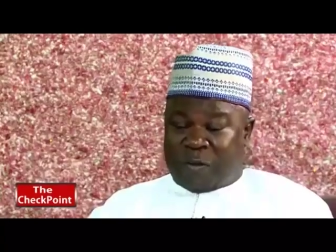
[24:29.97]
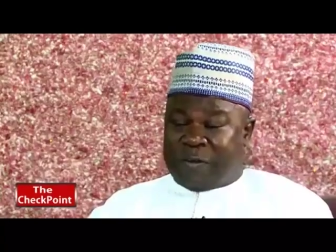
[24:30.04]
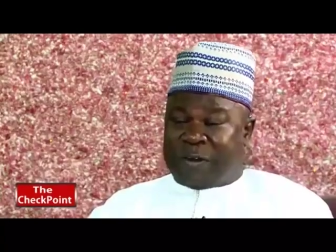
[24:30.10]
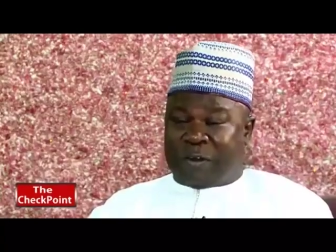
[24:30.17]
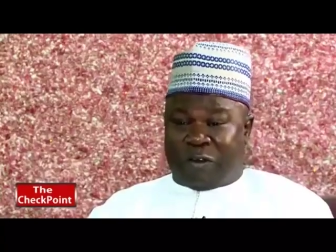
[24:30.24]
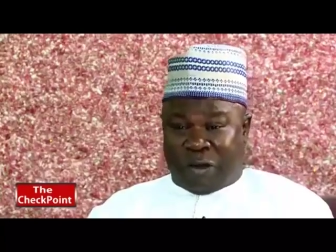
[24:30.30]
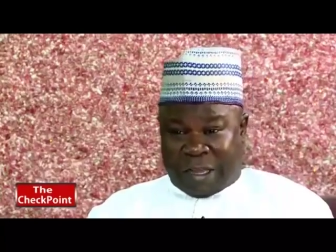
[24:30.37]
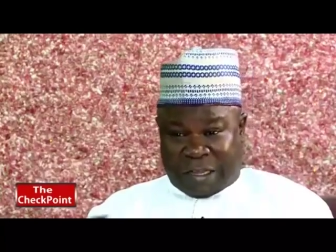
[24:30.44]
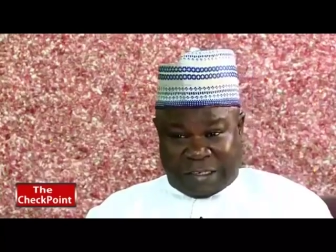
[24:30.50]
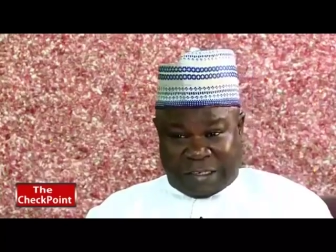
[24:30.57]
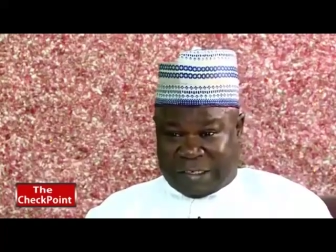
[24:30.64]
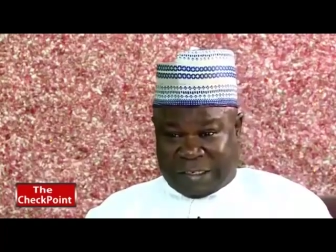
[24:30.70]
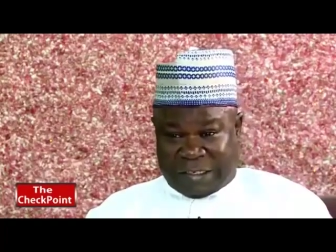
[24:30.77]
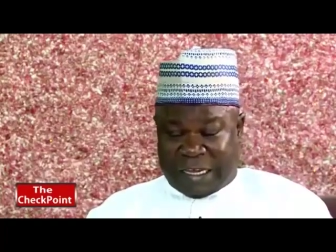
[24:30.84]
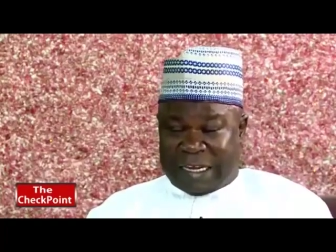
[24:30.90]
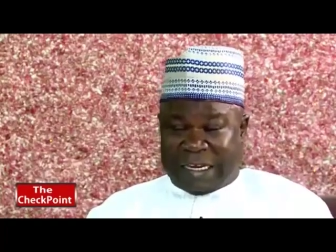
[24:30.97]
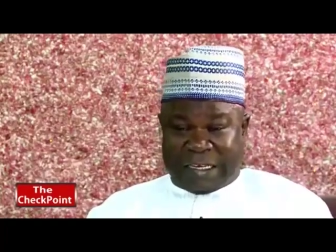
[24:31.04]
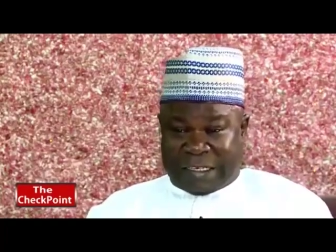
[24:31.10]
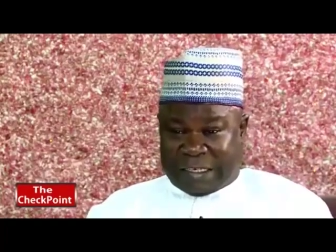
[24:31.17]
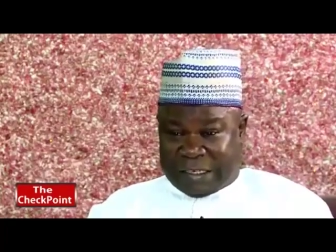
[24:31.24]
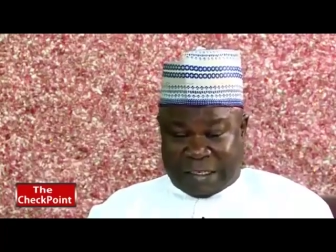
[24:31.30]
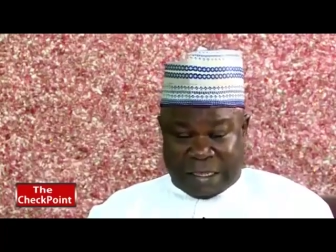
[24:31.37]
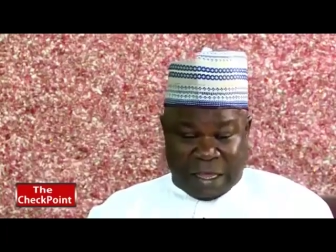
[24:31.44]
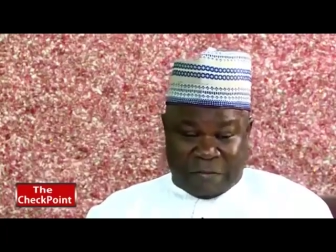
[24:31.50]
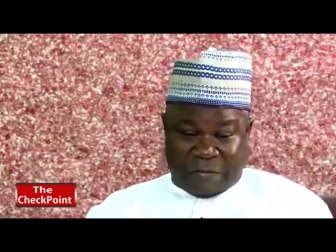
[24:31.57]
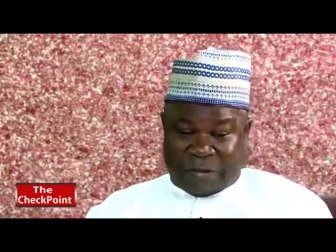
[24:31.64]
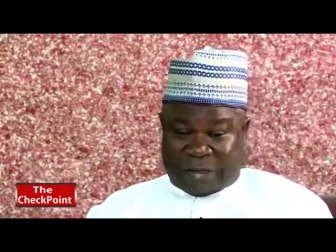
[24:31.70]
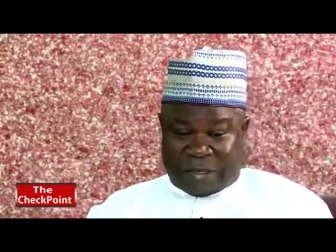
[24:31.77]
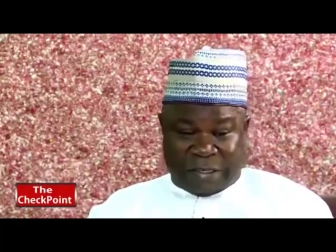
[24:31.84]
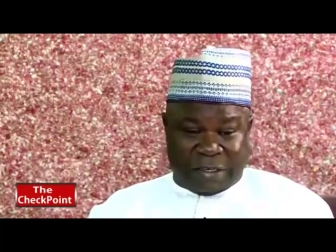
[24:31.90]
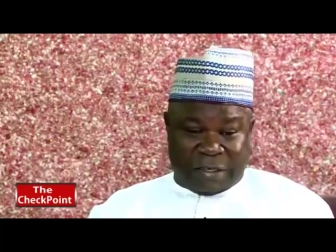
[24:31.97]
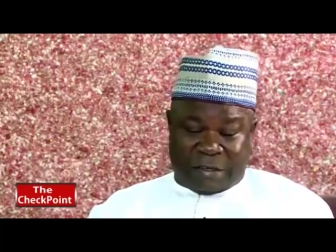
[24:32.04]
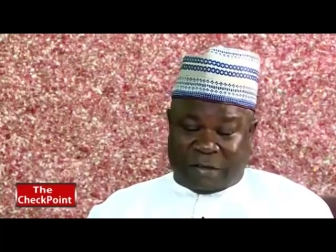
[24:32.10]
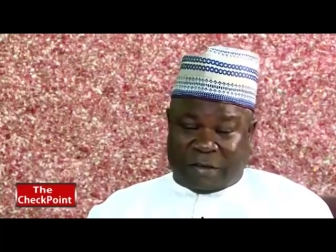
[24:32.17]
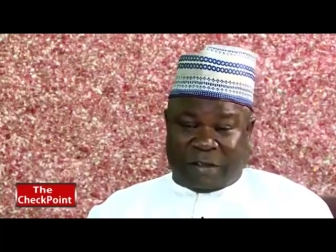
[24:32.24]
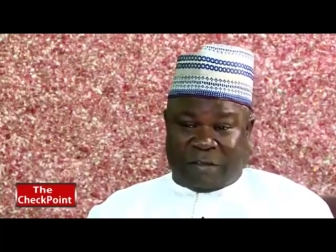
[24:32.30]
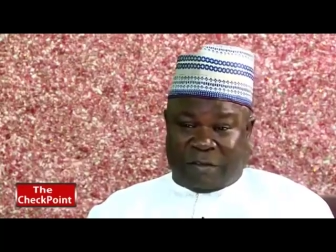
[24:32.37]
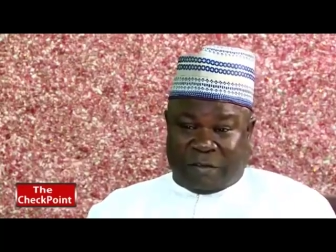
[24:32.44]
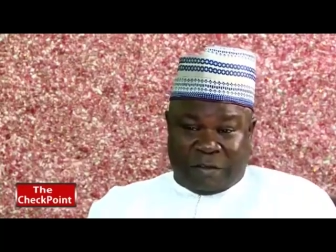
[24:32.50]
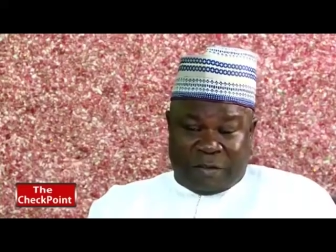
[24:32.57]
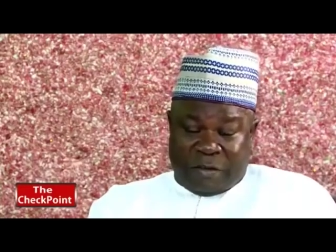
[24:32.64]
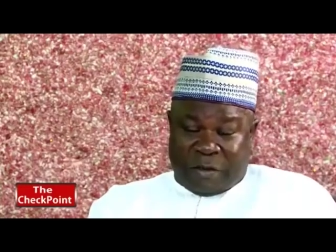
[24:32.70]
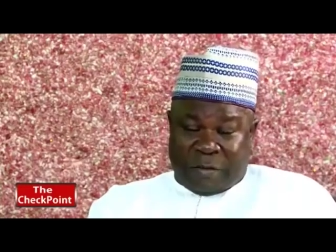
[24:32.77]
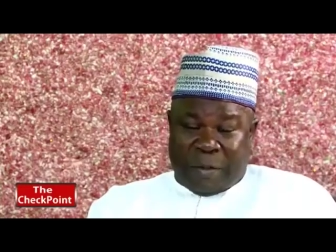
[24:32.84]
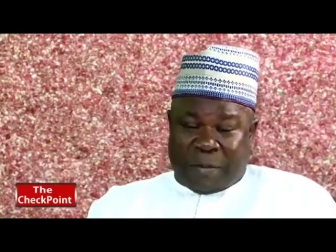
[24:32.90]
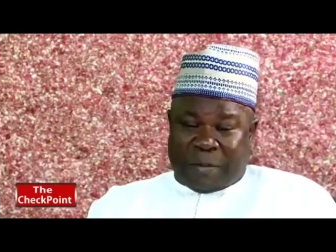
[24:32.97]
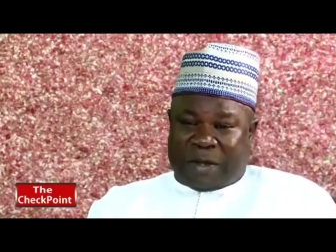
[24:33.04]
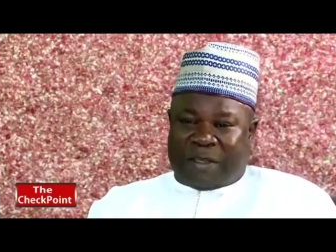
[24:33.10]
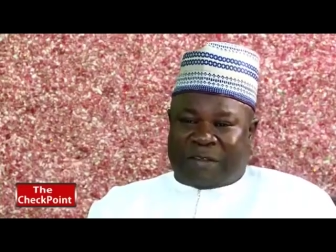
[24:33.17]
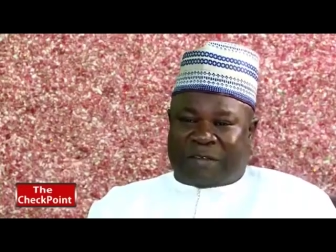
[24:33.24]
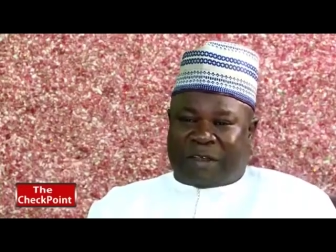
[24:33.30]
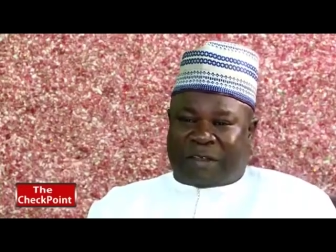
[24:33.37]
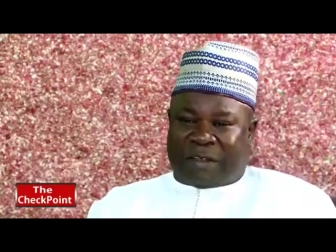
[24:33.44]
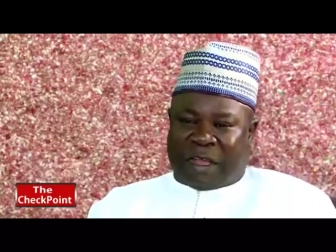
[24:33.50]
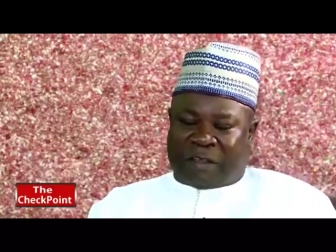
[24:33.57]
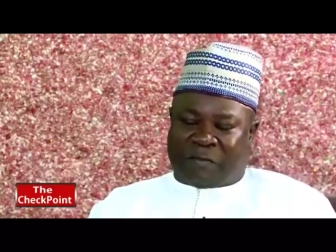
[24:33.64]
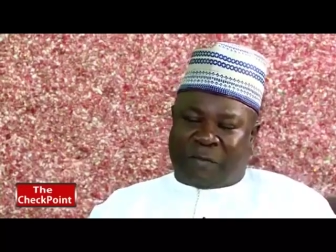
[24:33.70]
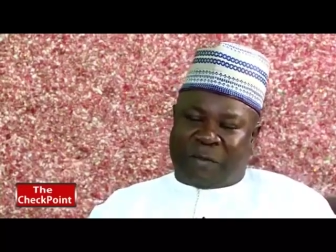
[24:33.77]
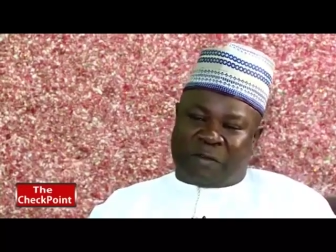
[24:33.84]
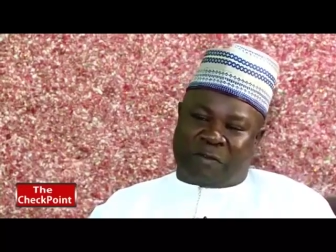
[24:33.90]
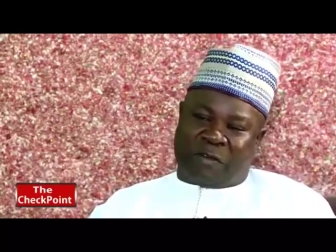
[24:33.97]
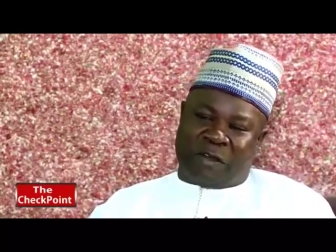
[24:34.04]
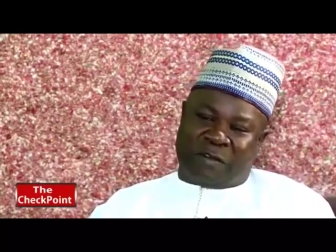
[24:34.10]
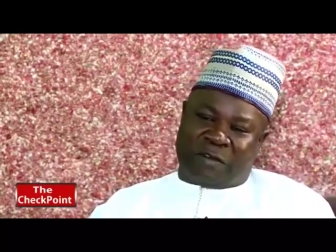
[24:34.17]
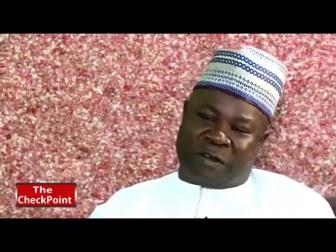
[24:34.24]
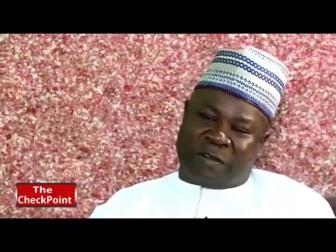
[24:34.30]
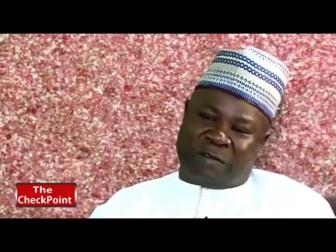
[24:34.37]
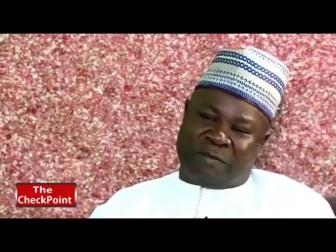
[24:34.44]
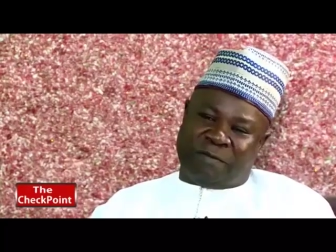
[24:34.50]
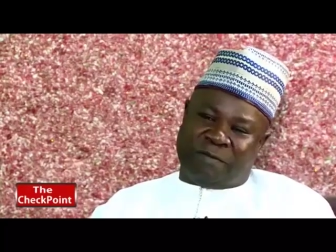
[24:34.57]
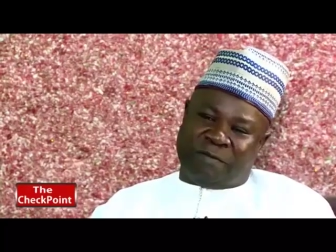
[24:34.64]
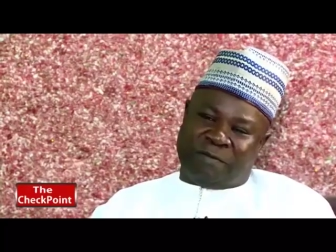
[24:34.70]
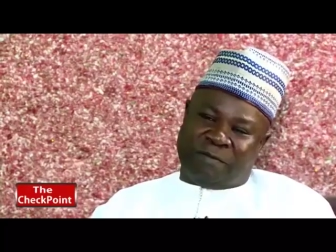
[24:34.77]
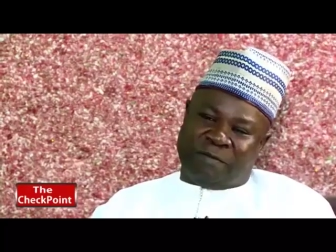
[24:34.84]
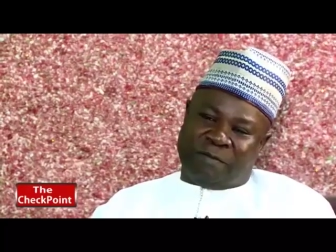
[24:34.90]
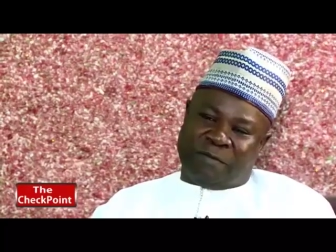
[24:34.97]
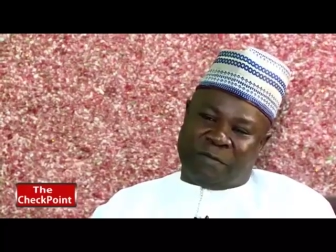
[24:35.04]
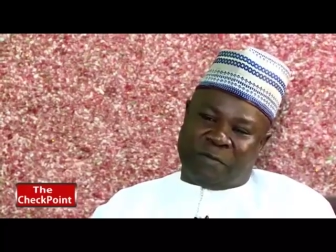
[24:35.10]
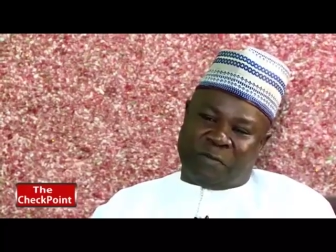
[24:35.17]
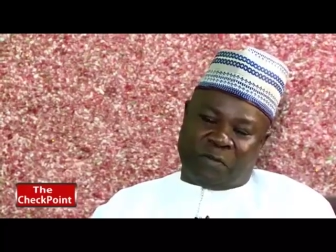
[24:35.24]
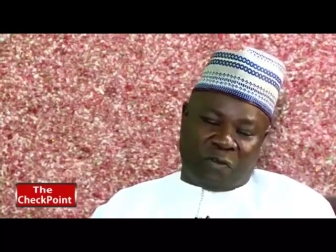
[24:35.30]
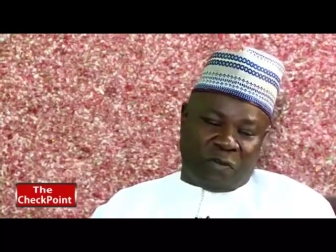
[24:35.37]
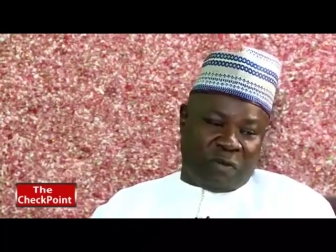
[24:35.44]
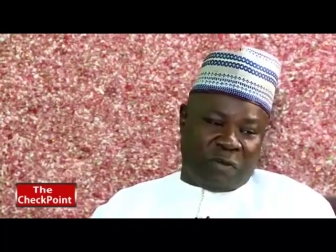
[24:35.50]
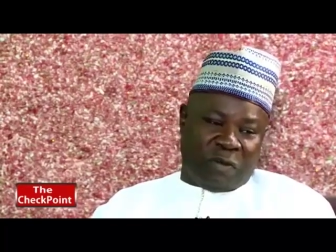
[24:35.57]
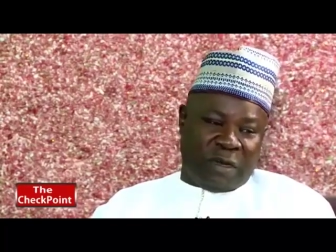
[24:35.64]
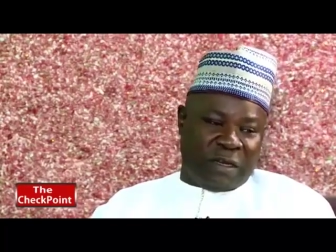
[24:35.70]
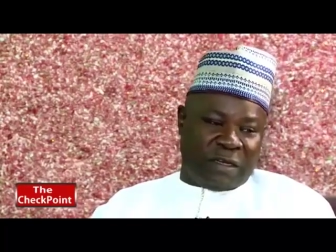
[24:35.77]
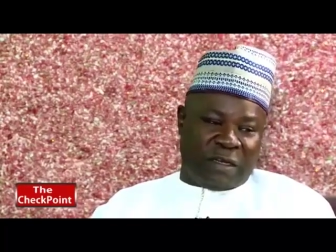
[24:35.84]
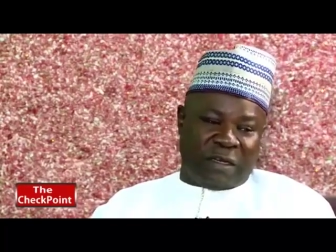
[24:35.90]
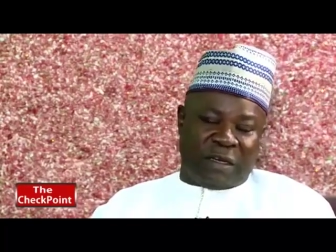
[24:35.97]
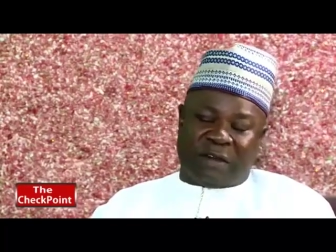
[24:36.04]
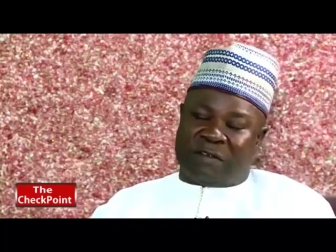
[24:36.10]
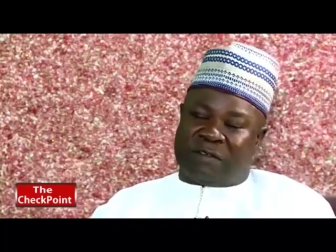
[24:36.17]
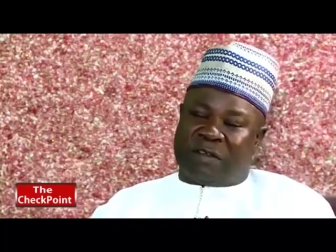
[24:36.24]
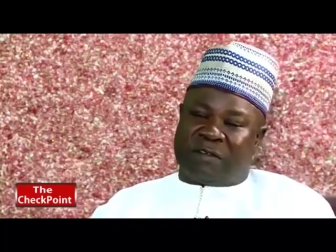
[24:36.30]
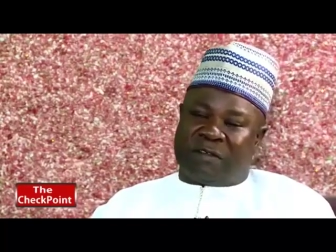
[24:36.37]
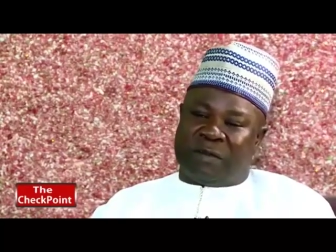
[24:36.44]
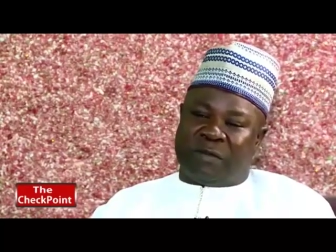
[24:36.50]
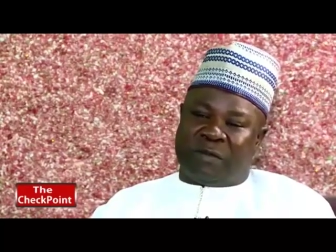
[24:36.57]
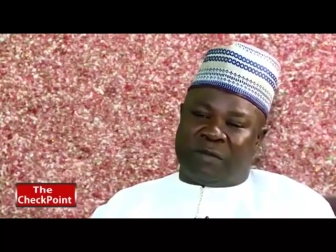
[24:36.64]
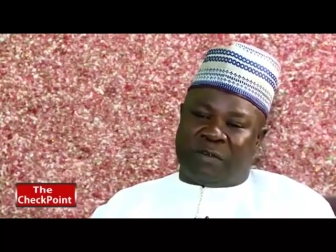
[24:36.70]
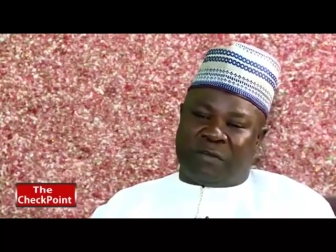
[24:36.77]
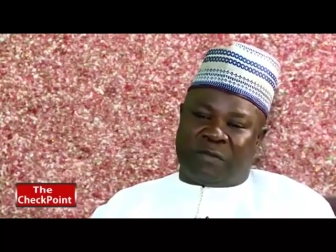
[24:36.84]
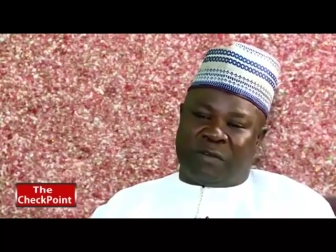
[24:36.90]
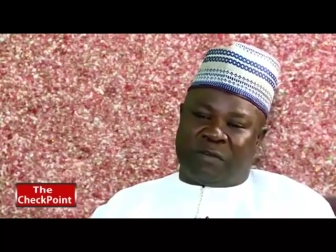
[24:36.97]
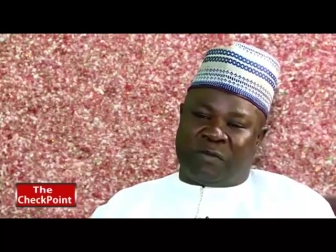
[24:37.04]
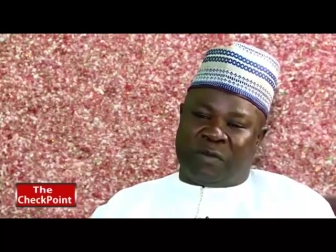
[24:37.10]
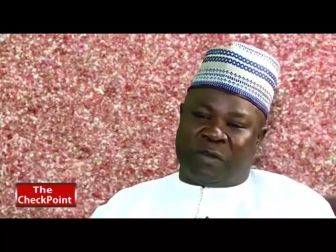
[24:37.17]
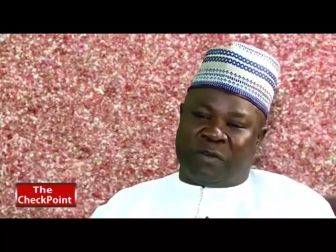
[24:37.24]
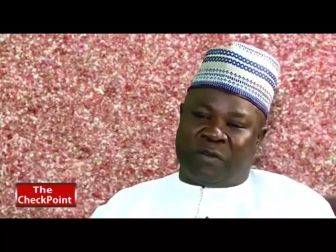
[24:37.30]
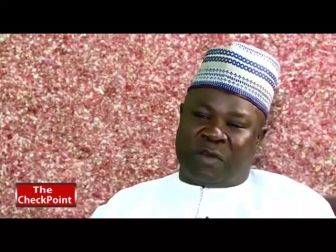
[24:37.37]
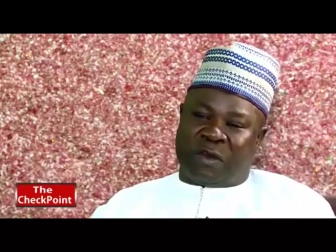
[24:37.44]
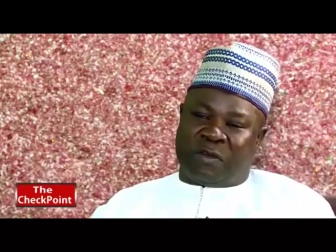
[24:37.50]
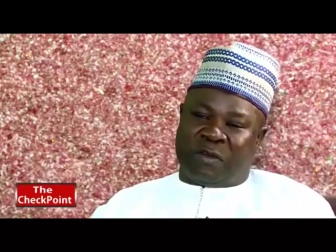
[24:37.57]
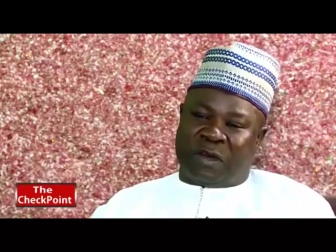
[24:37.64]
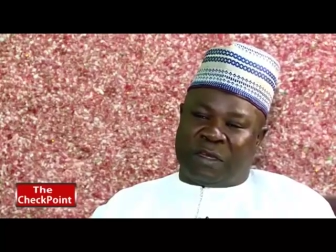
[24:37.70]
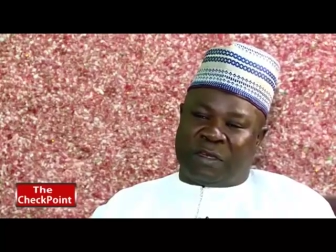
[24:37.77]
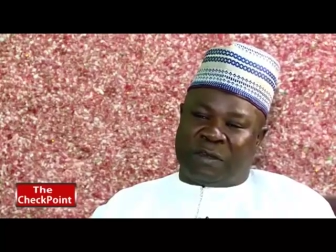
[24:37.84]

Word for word: us, we will collect anything, everything, remember this is a tax-based country. So anything that is taxable, of course, we go and